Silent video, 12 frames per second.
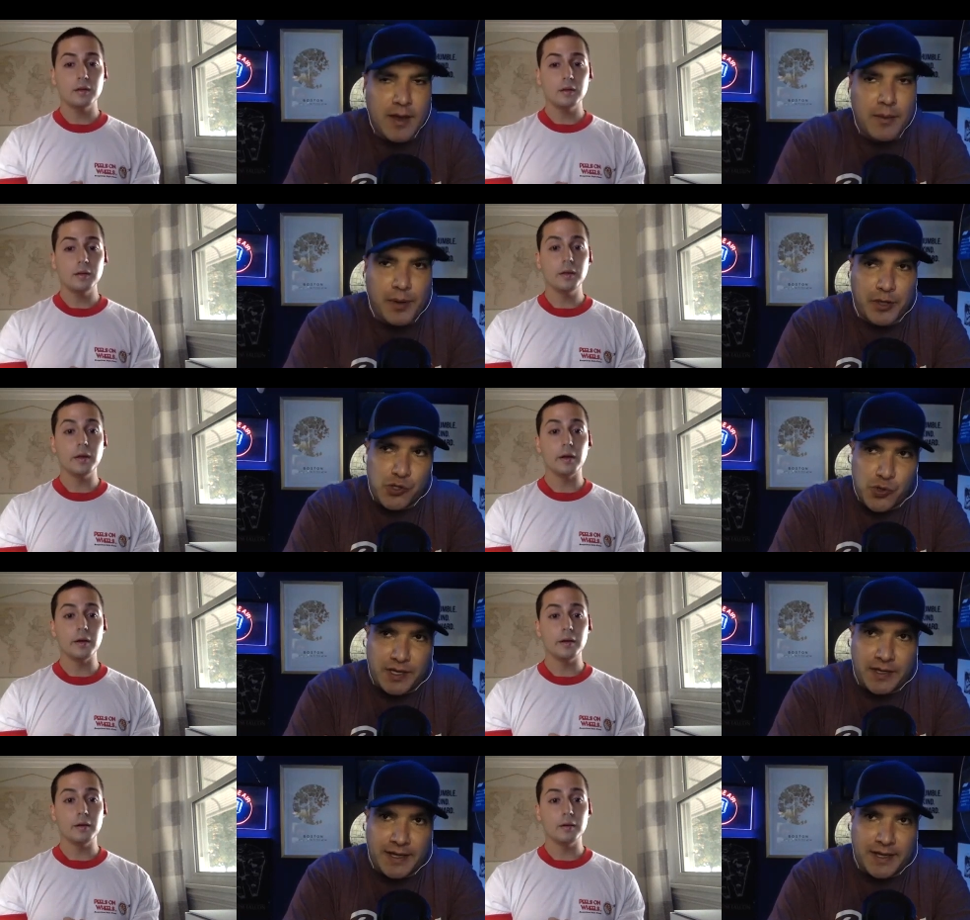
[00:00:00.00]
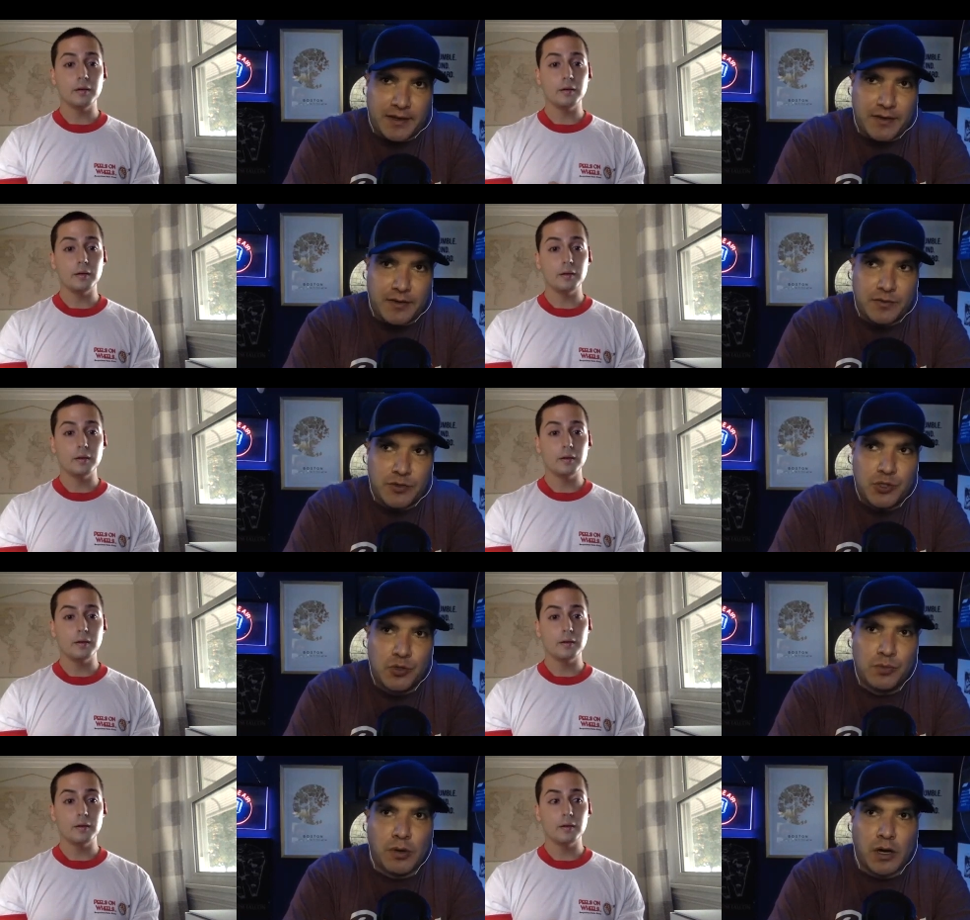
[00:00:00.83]
Speaker 1: but yeah. you can like
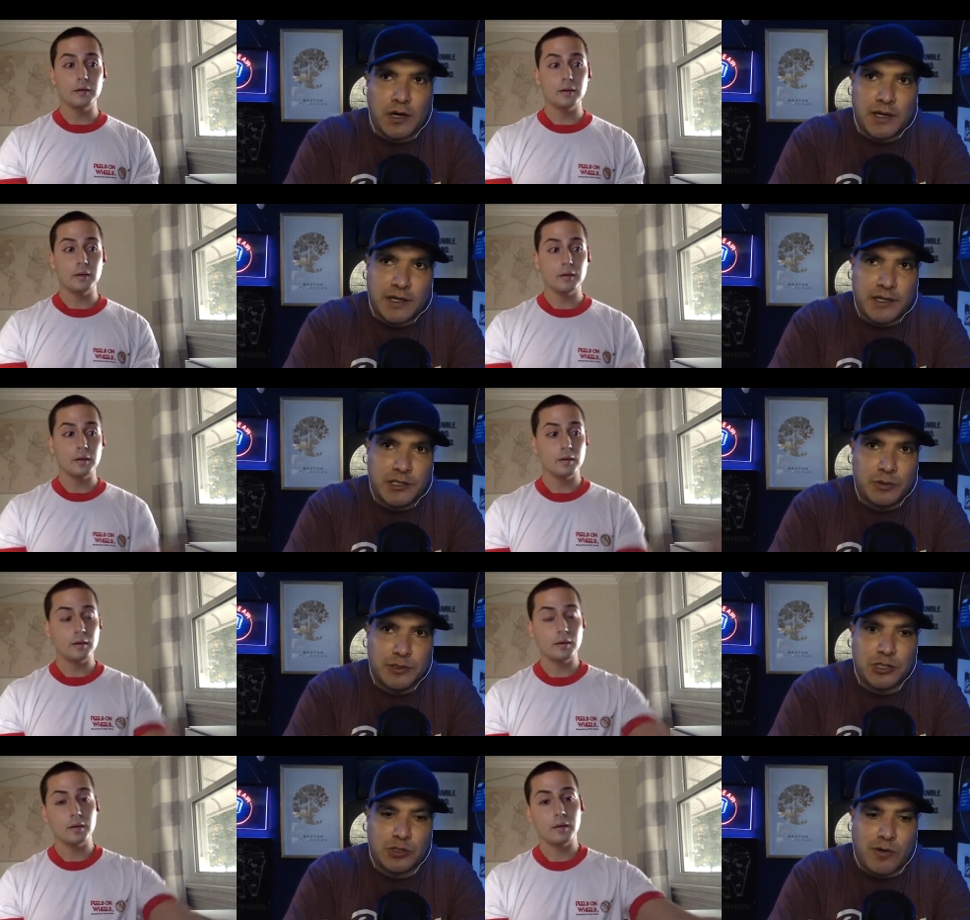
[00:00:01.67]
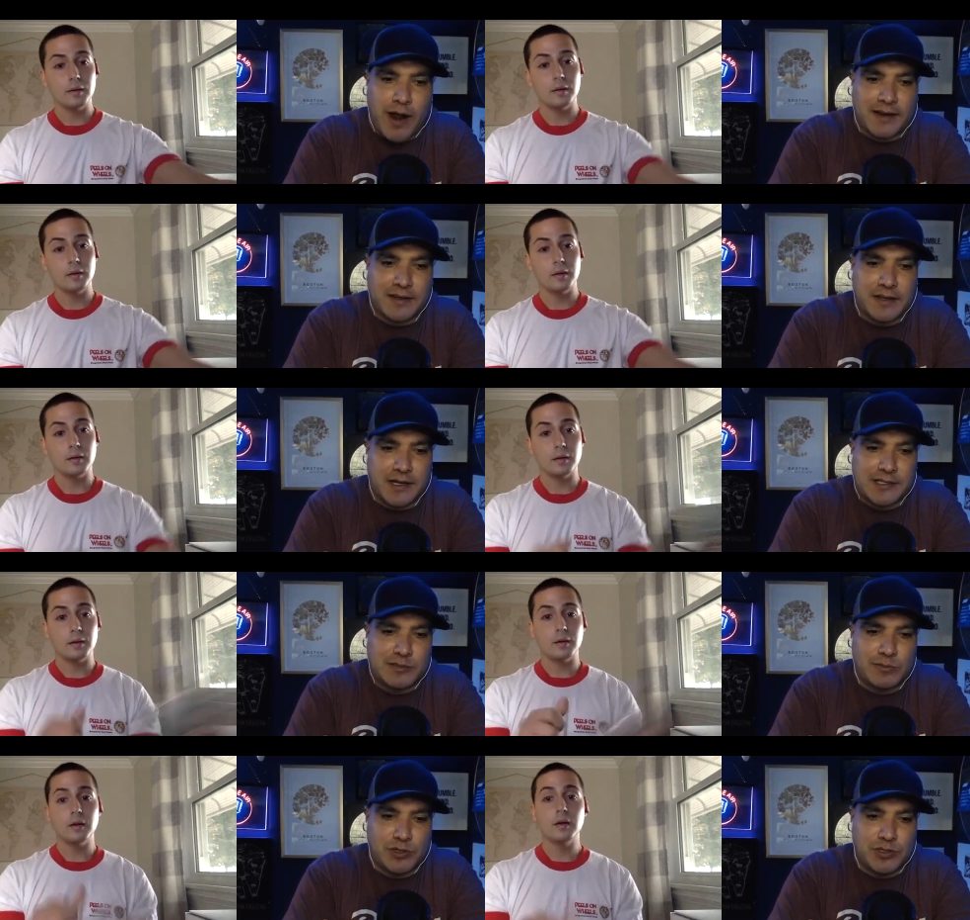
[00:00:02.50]
do marketing to attract
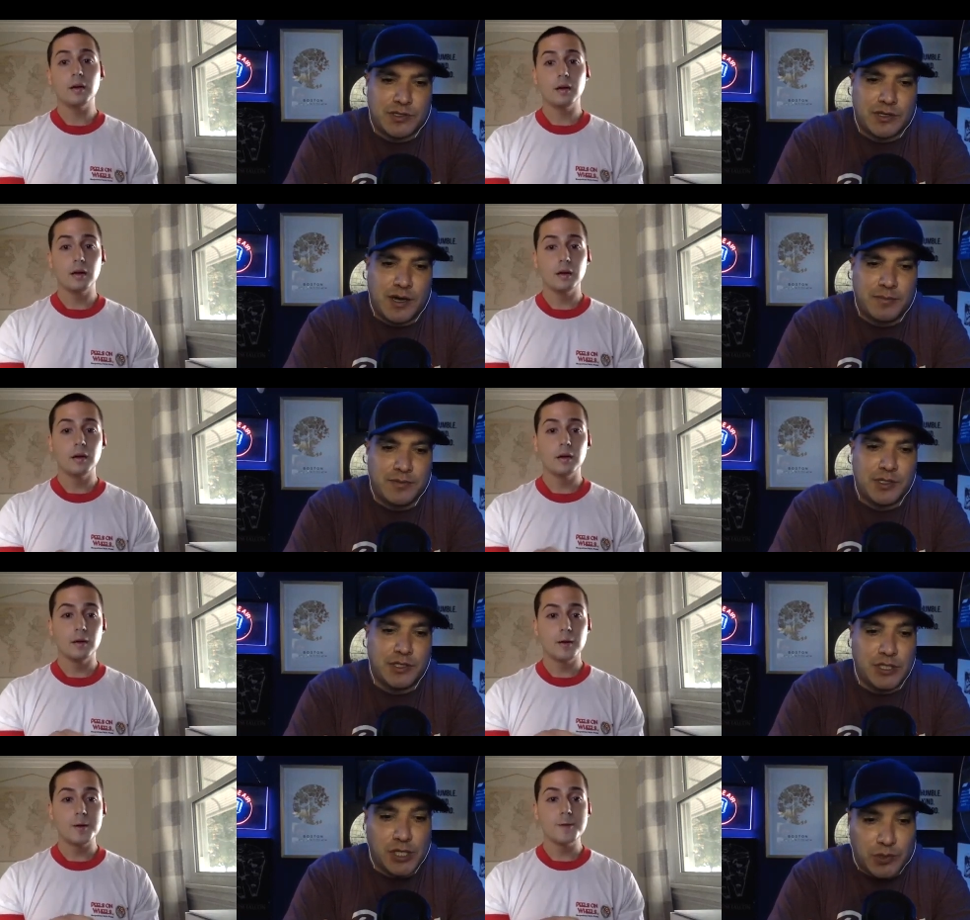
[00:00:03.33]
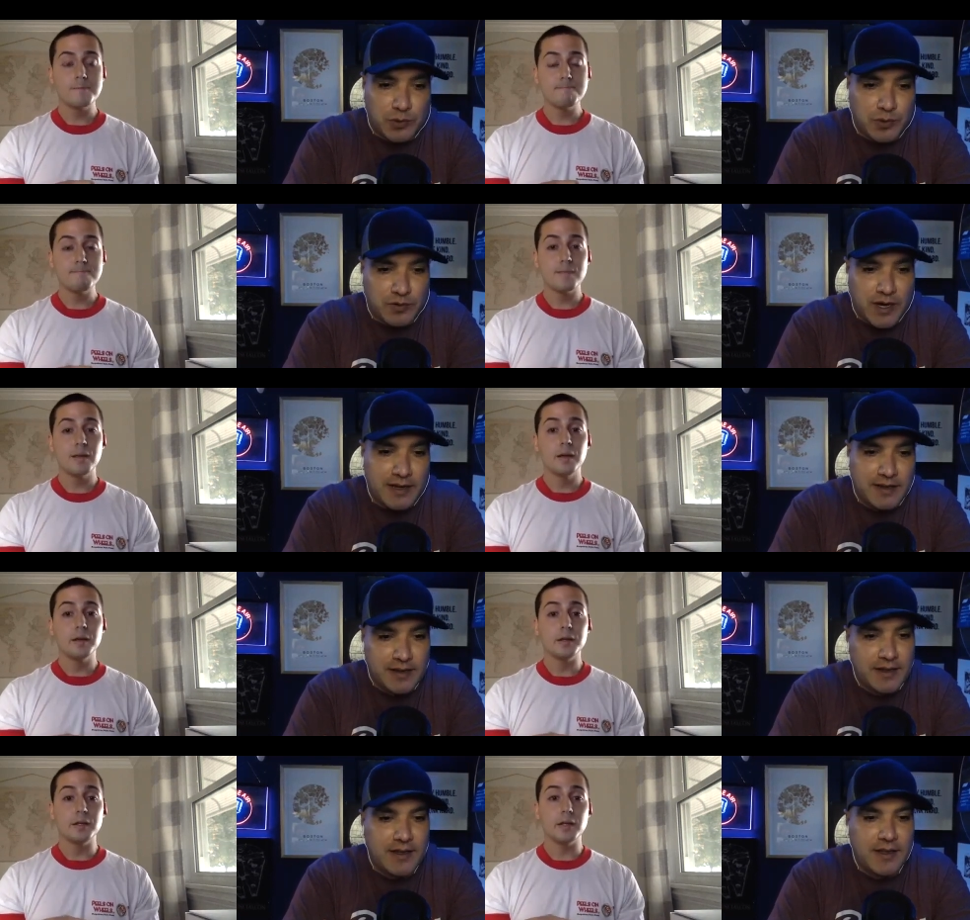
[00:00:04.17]
customers to come to you, right?
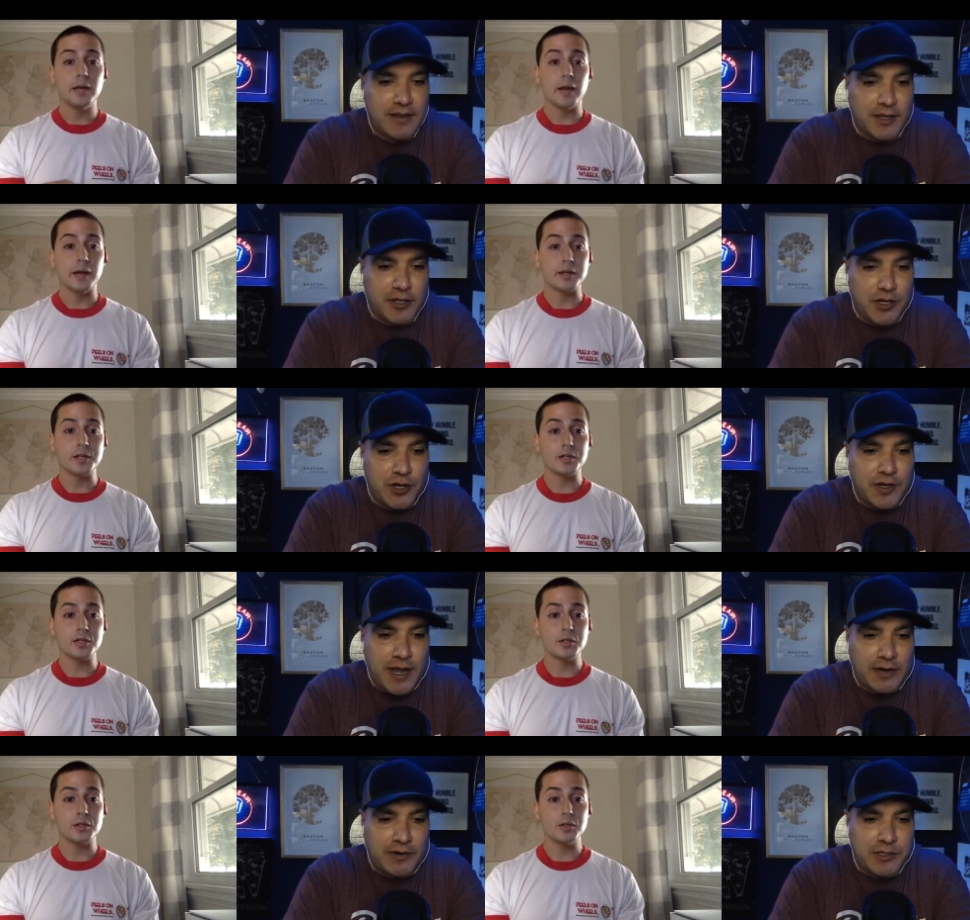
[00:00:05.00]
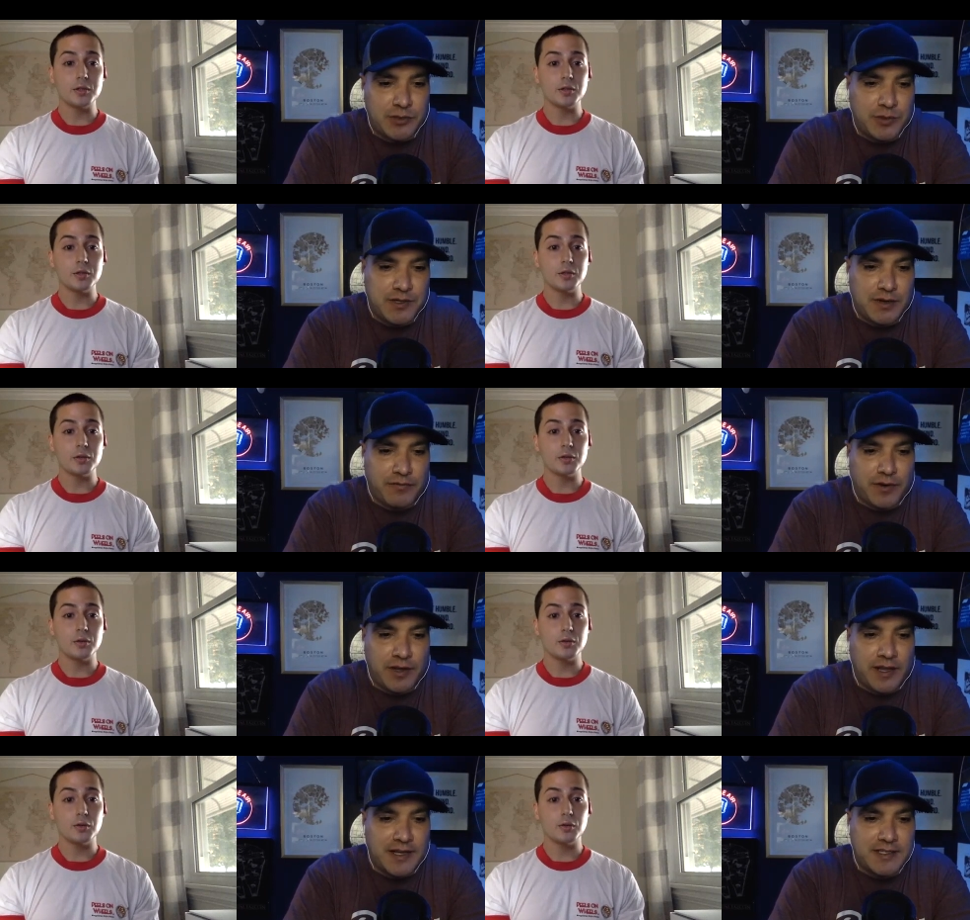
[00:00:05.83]
Yeah. Like you're catering to a
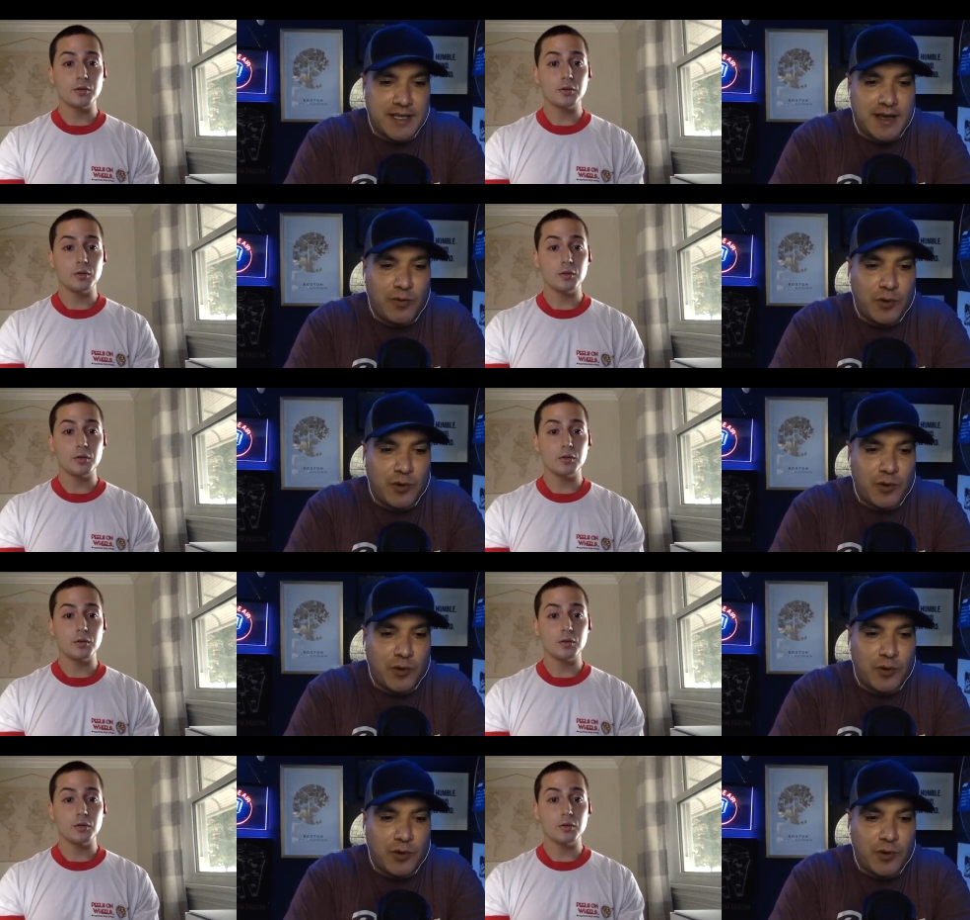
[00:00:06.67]
different clientele